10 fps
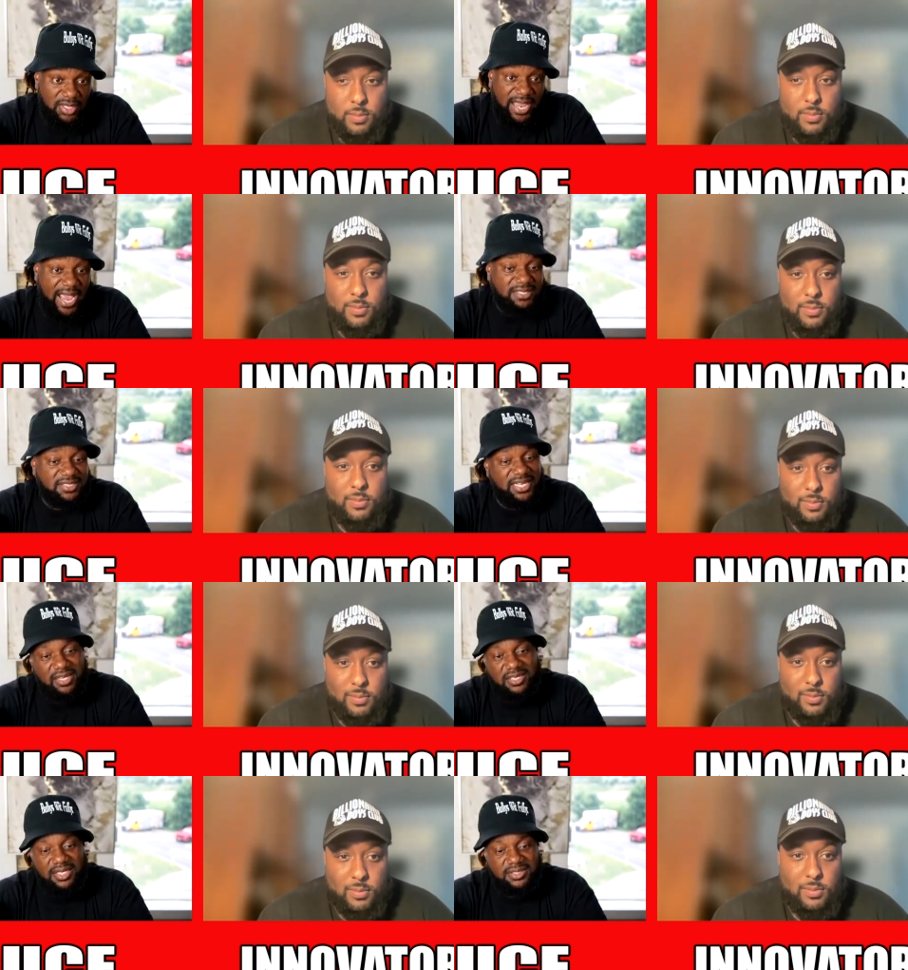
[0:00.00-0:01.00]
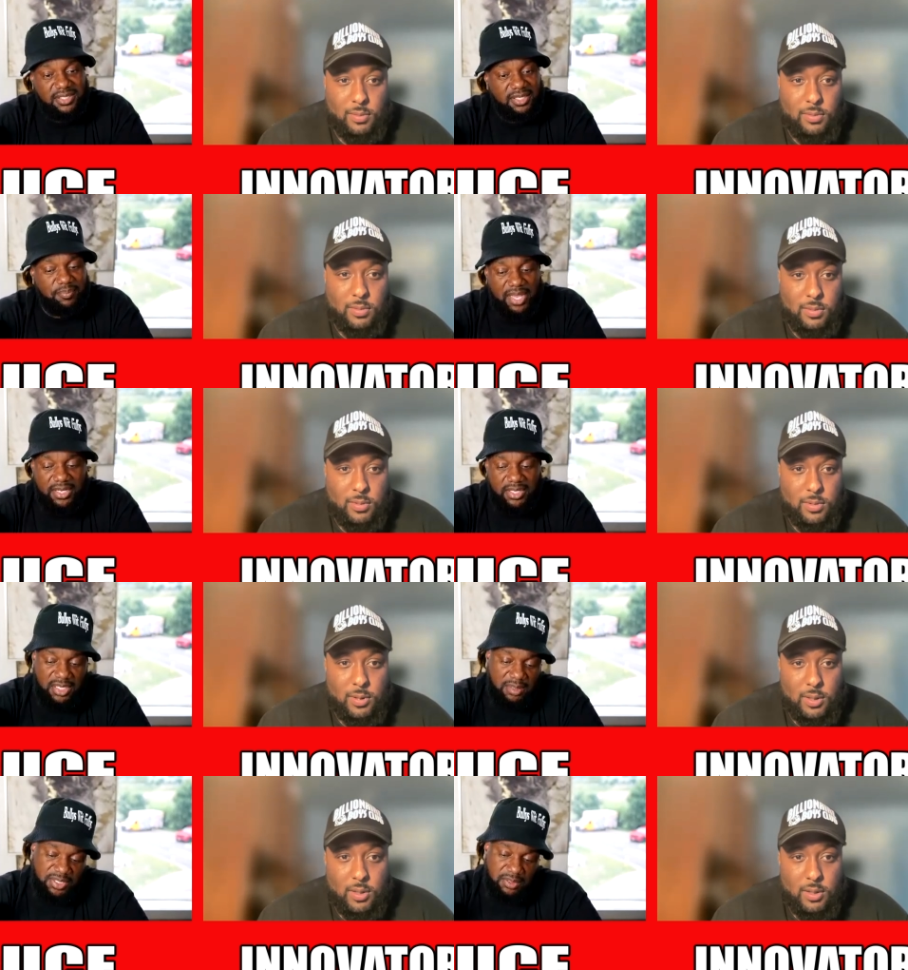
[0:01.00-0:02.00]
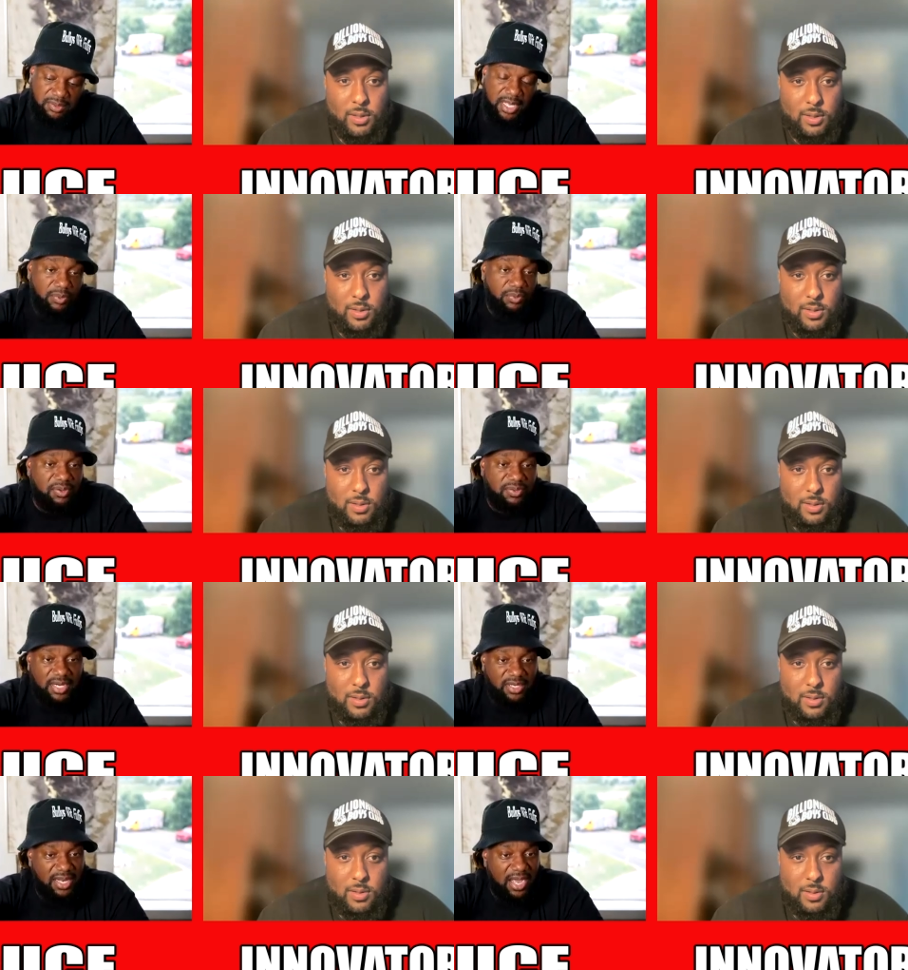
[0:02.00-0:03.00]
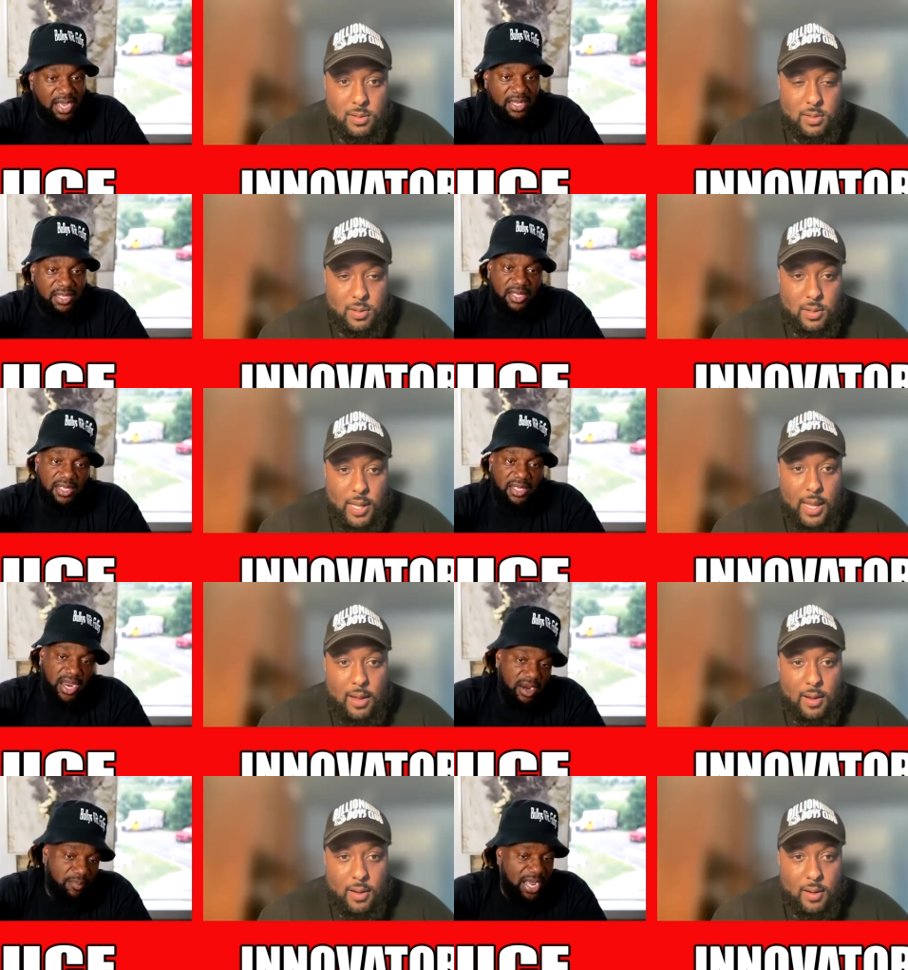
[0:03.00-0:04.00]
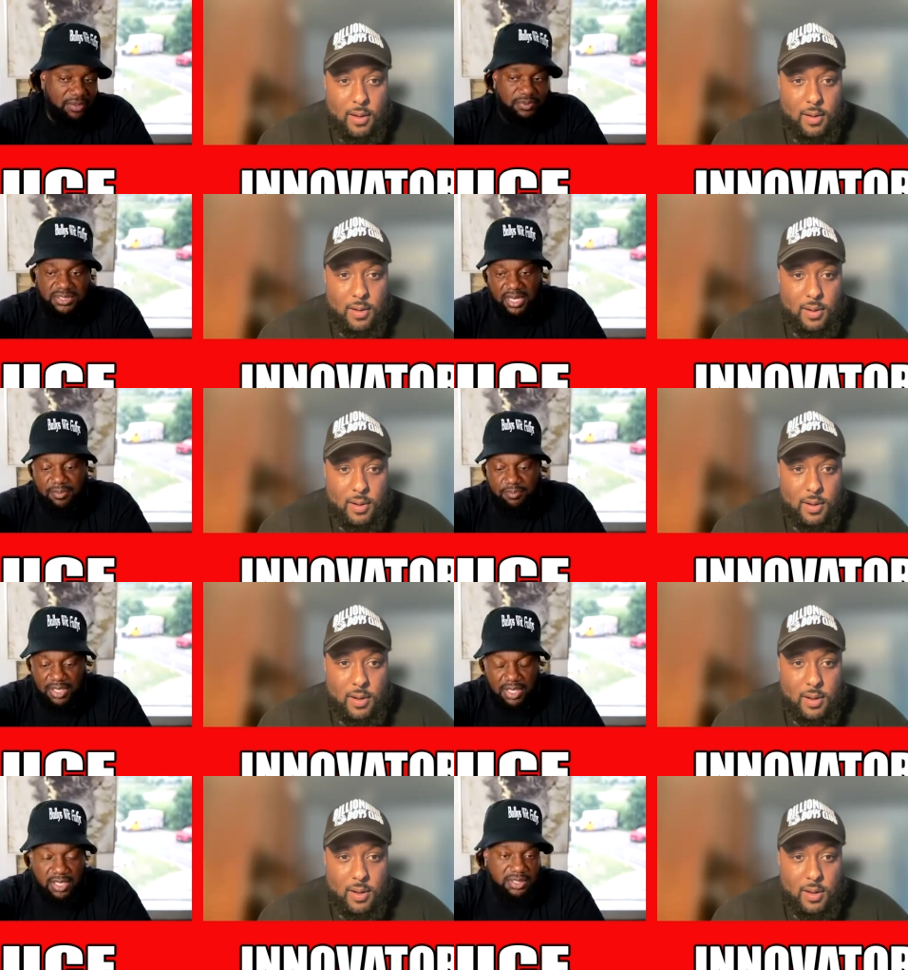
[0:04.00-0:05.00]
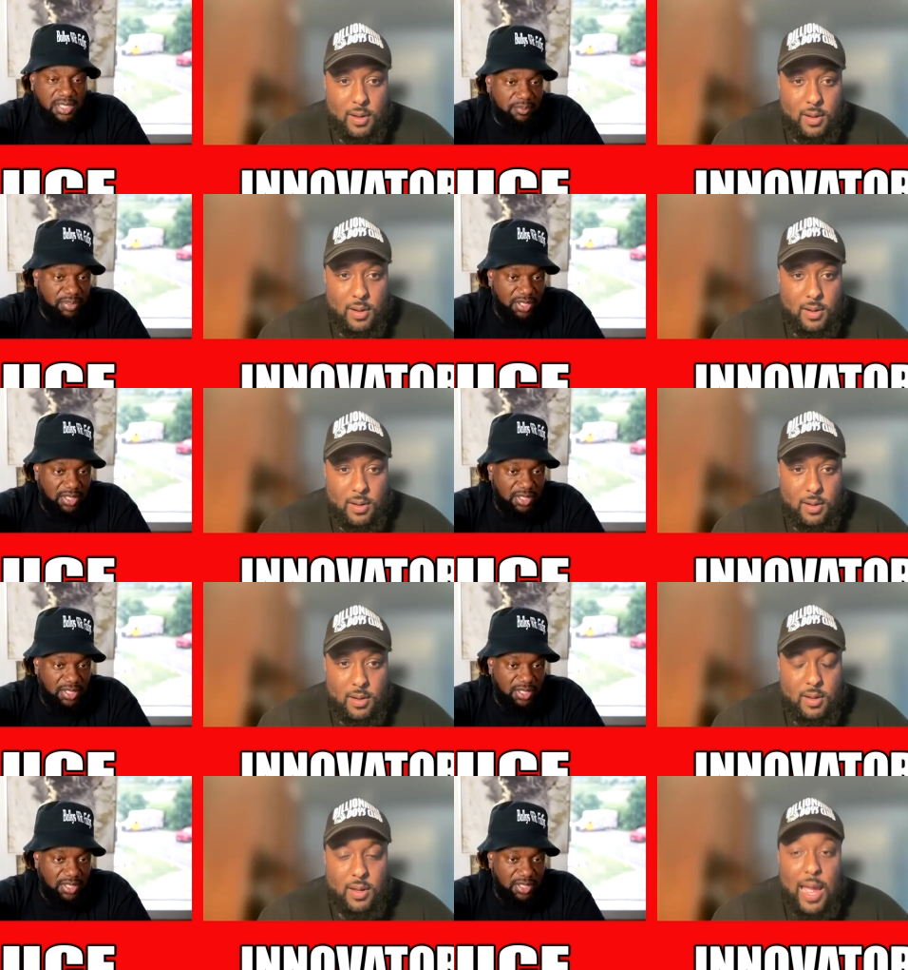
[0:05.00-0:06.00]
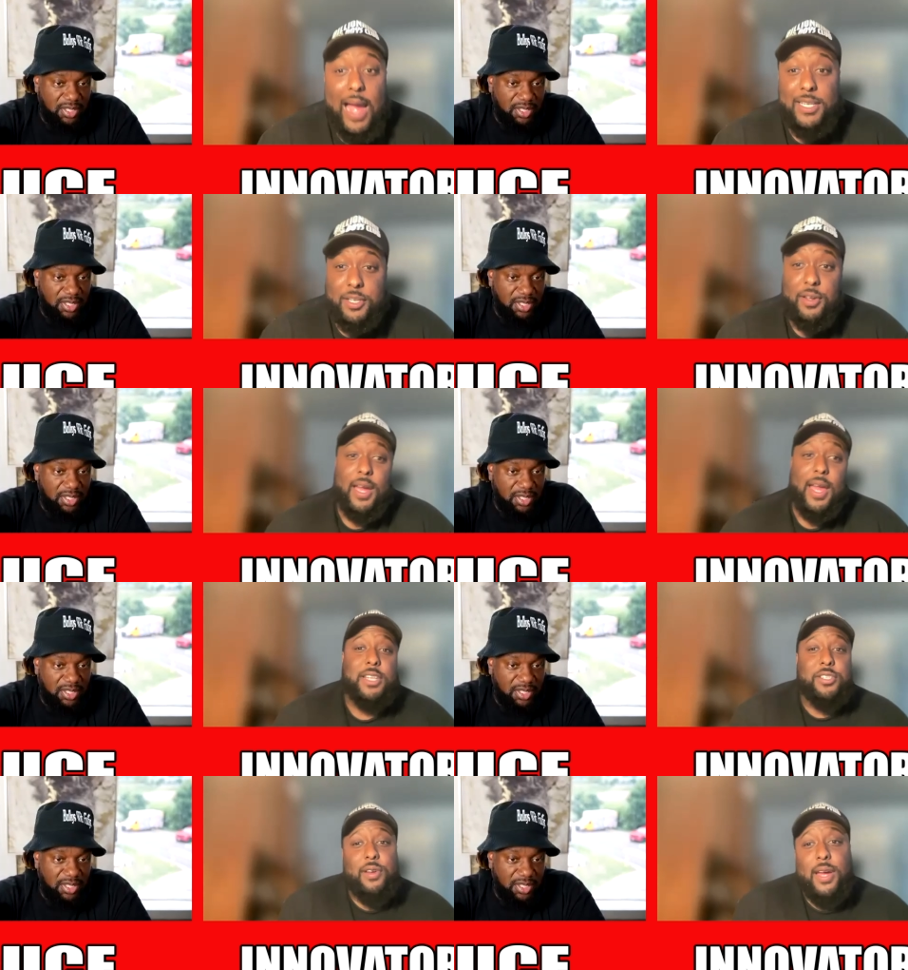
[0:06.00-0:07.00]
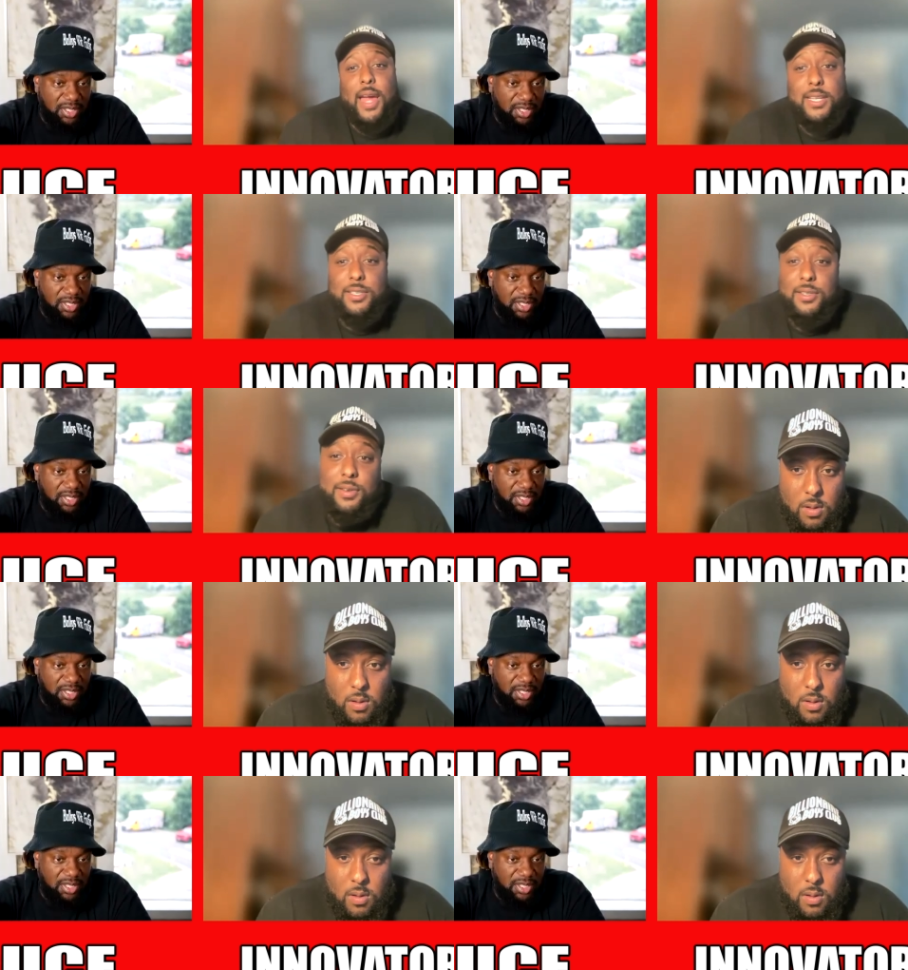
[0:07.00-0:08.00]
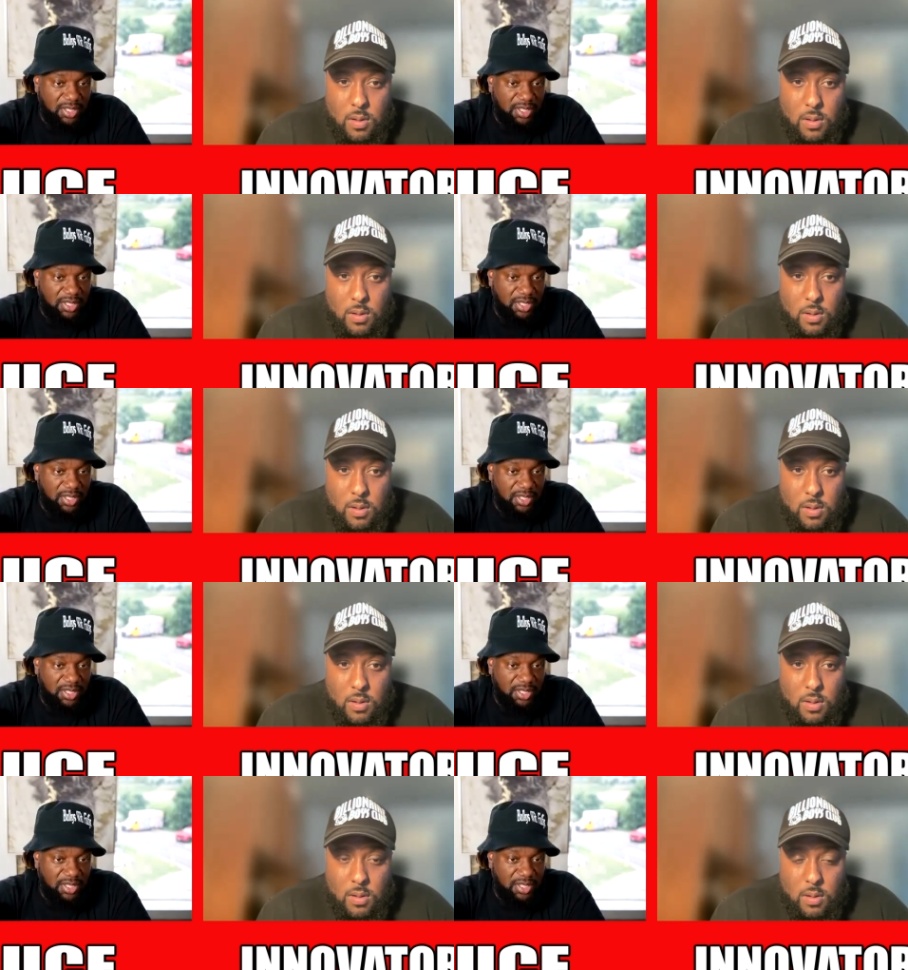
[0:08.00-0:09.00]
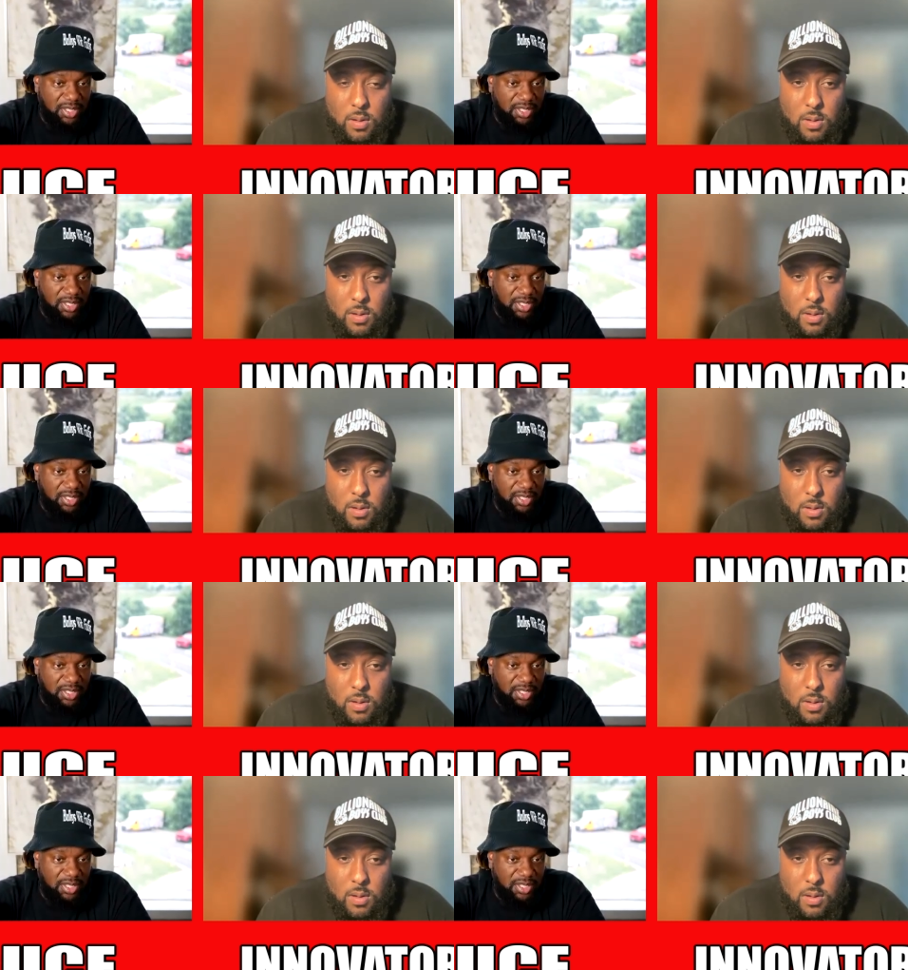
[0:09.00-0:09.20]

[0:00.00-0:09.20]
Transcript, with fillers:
Speaker 1: Cat saying cousin in the bay didn't come till later on down the line. Yeah. Everybody was saying blood or young blood.
Speaker 2: Got you. I got you. I got you.
Speaker 1: Then, so when he put out the